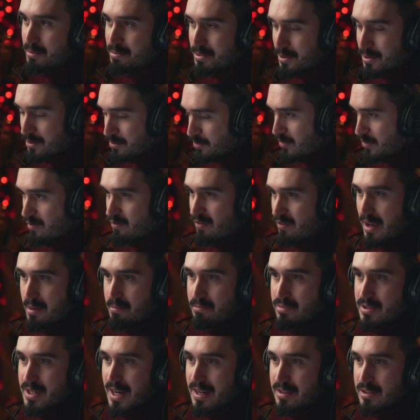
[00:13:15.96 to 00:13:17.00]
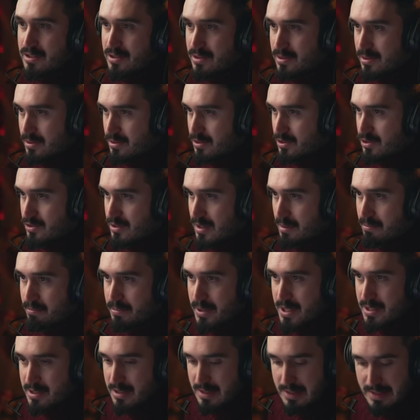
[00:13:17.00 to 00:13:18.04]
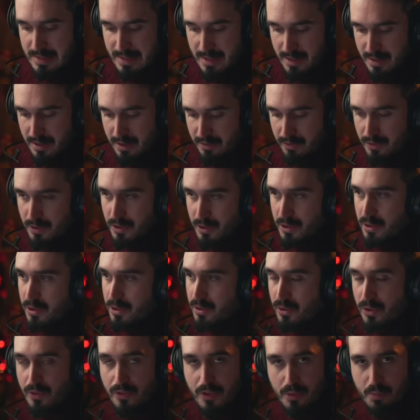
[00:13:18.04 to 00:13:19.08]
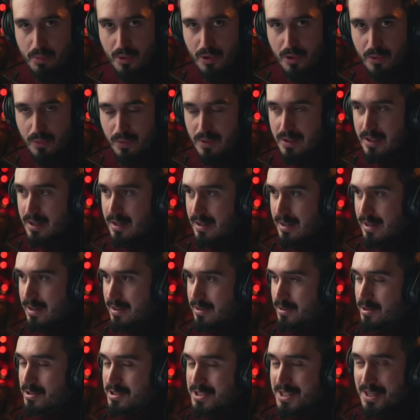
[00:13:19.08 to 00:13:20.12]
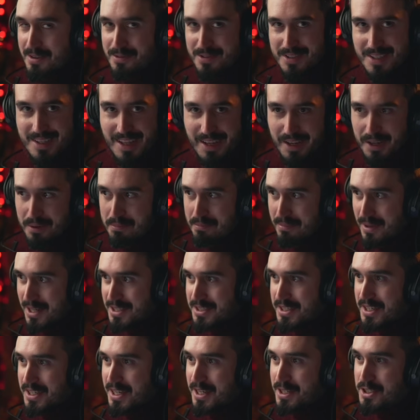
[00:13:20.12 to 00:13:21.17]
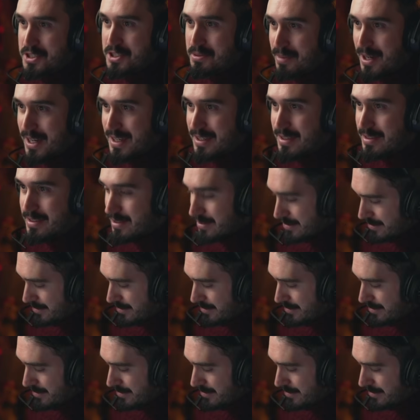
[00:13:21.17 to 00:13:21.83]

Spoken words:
problem with vibrato on trumpets is that if you go overboard with it, it kind of sounds like a mariachi band.